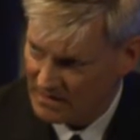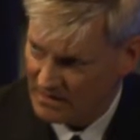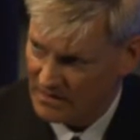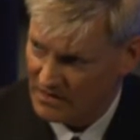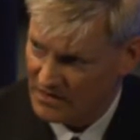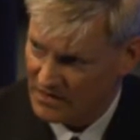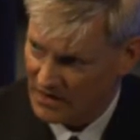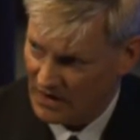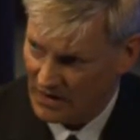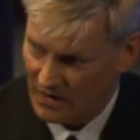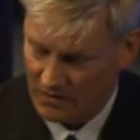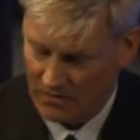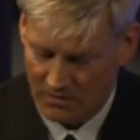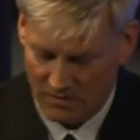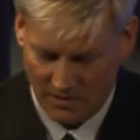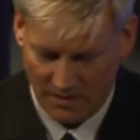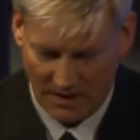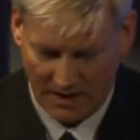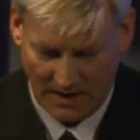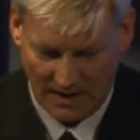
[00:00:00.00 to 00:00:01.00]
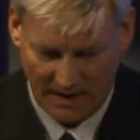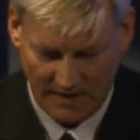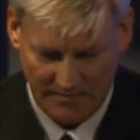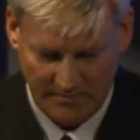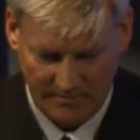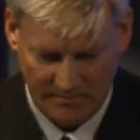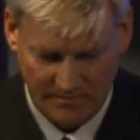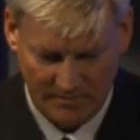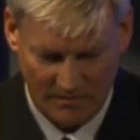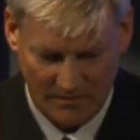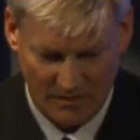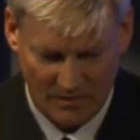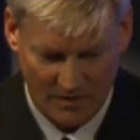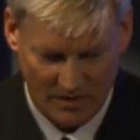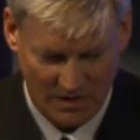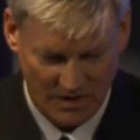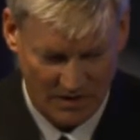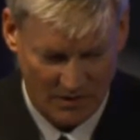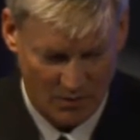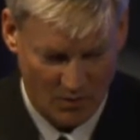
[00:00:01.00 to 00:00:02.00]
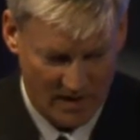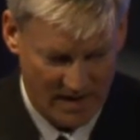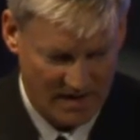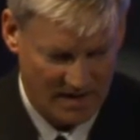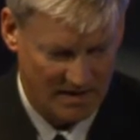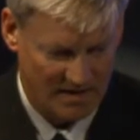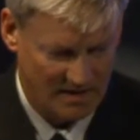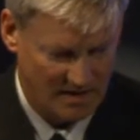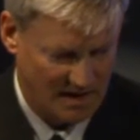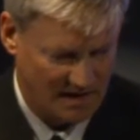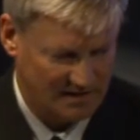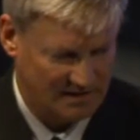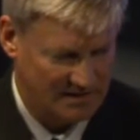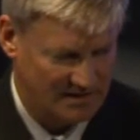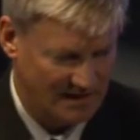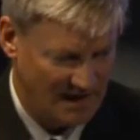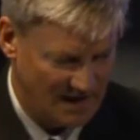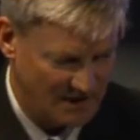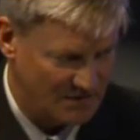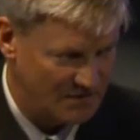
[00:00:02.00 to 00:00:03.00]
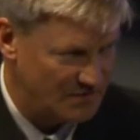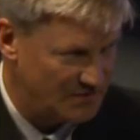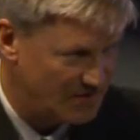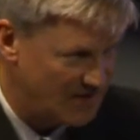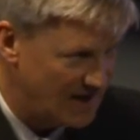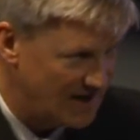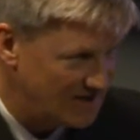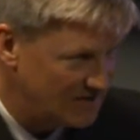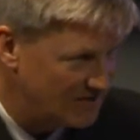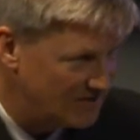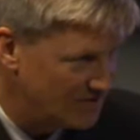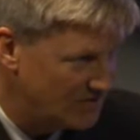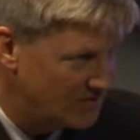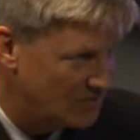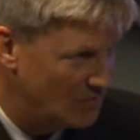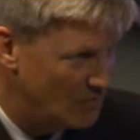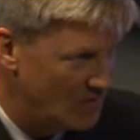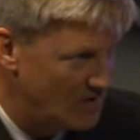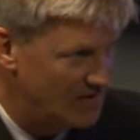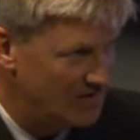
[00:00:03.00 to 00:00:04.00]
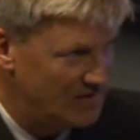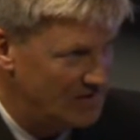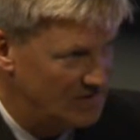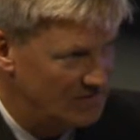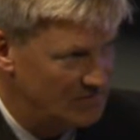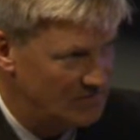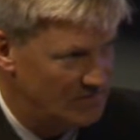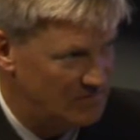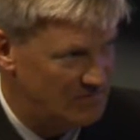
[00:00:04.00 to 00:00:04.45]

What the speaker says: So, you know, we conduct exercises where the